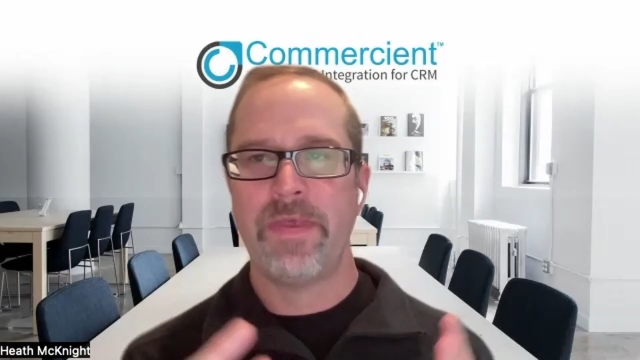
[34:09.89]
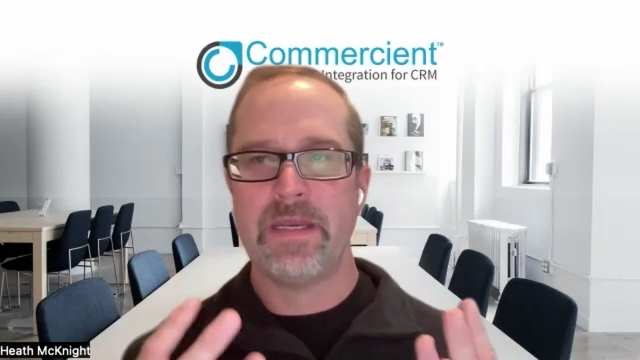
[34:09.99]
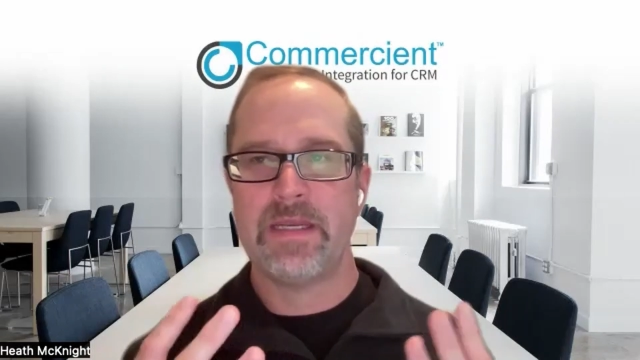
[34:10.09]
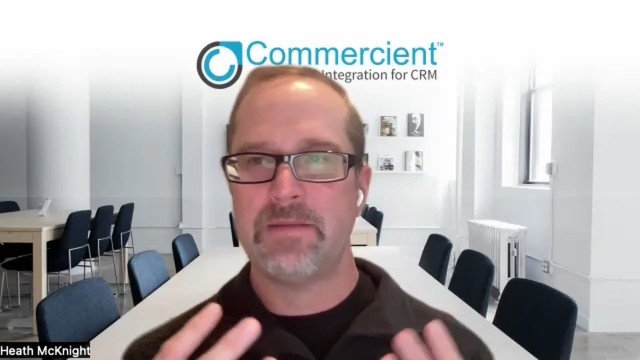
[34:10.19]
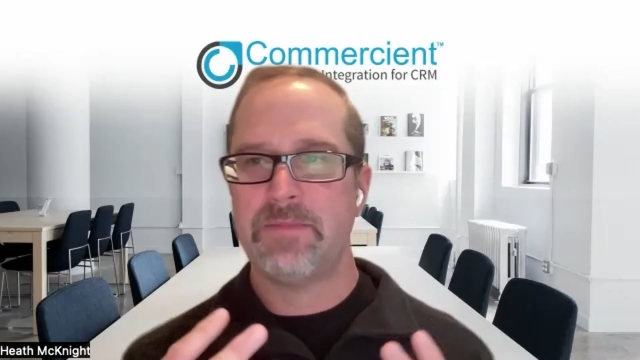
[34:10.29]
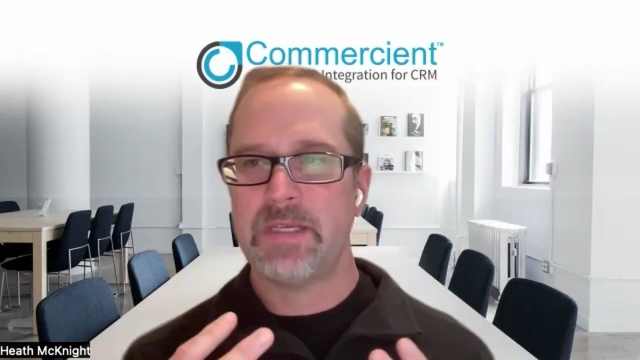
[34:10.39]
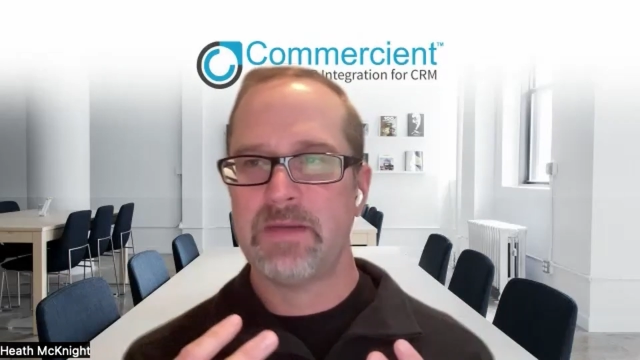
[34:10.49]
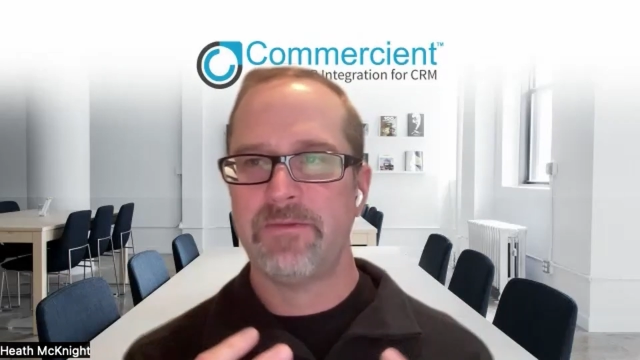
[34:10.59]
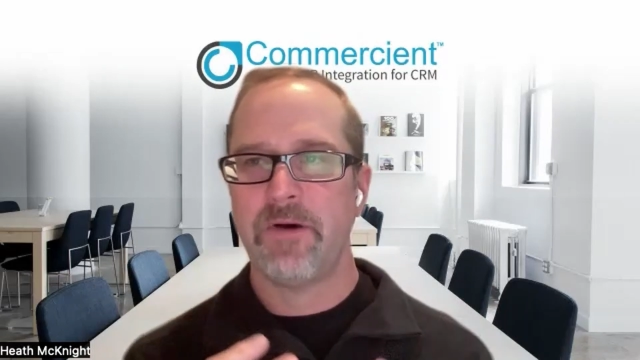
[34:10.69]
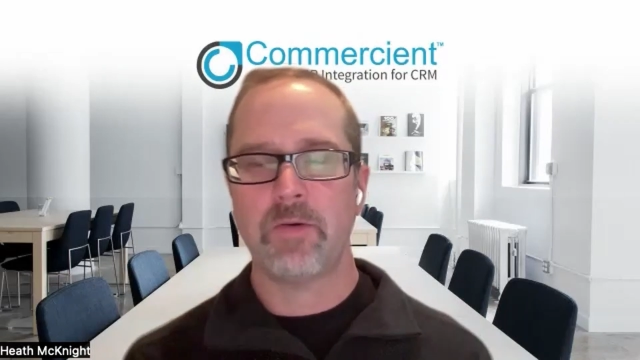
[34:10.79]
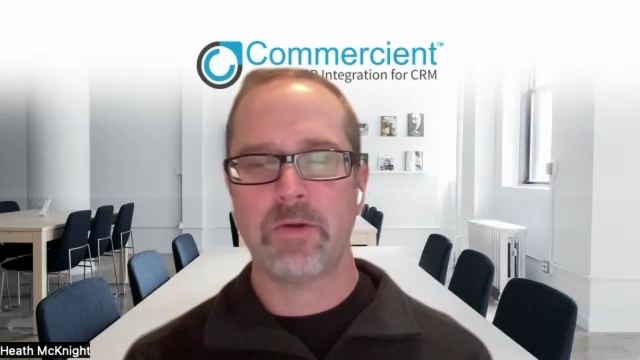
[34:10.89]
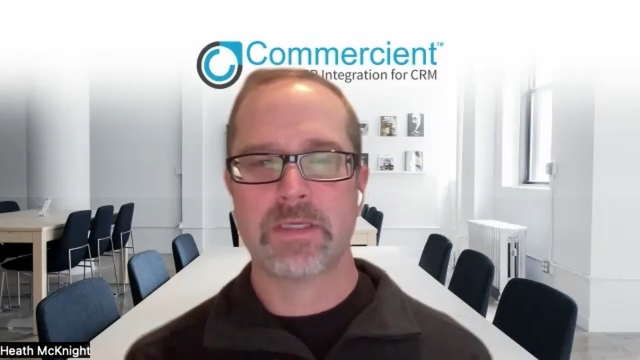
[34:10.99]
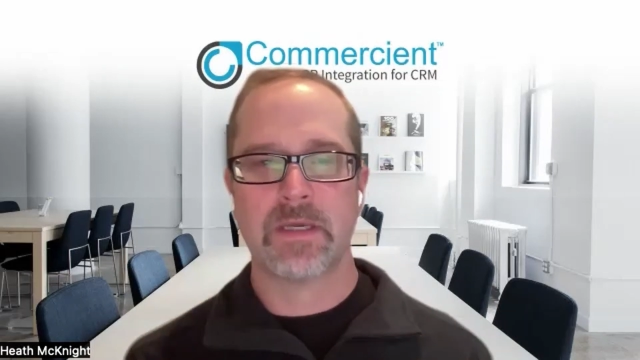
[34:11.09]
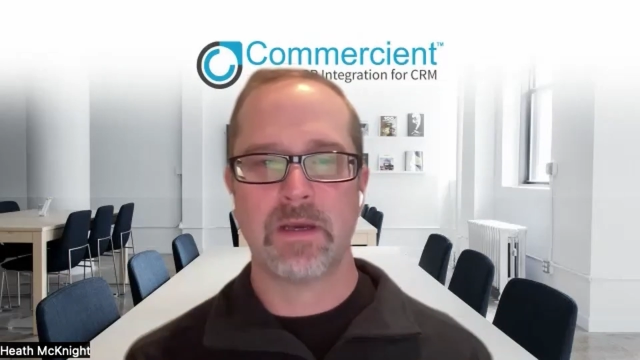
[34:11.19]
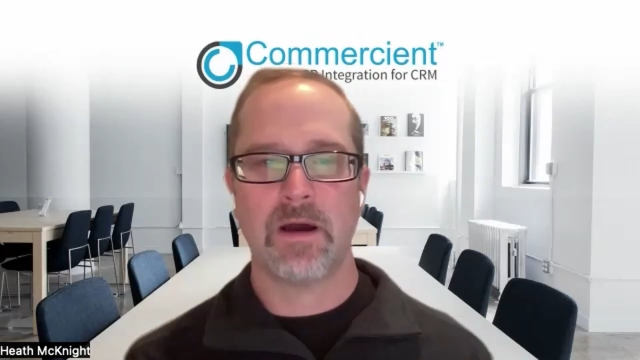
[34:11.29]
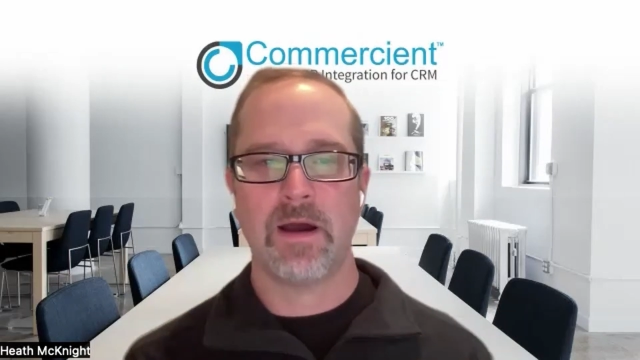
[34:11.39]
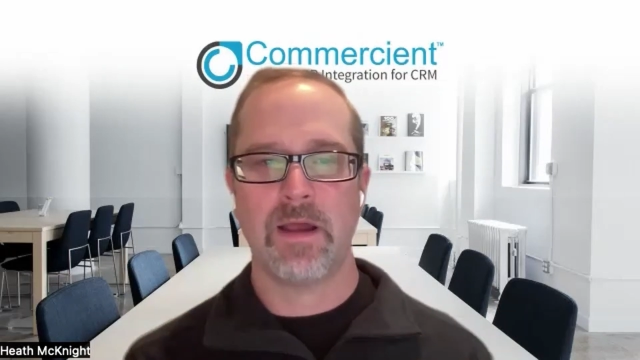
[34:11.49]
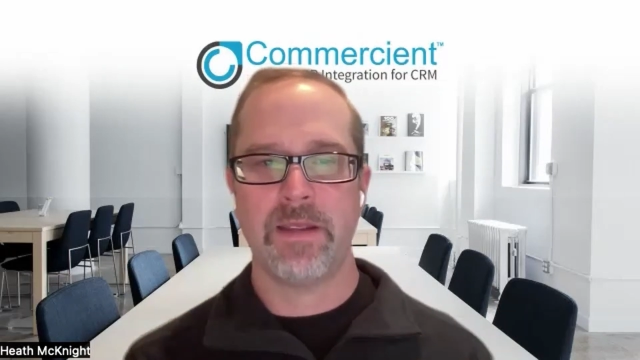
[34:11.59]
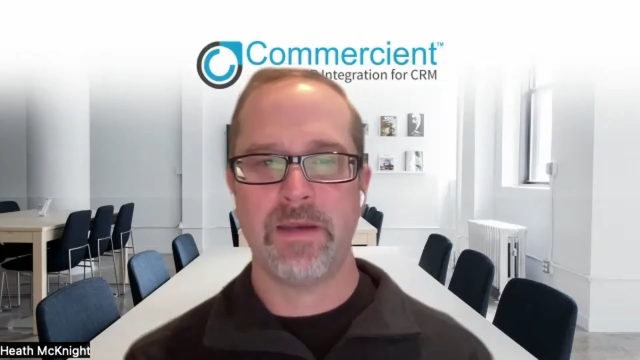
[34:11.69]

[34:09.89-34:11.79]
they need to be focusing on.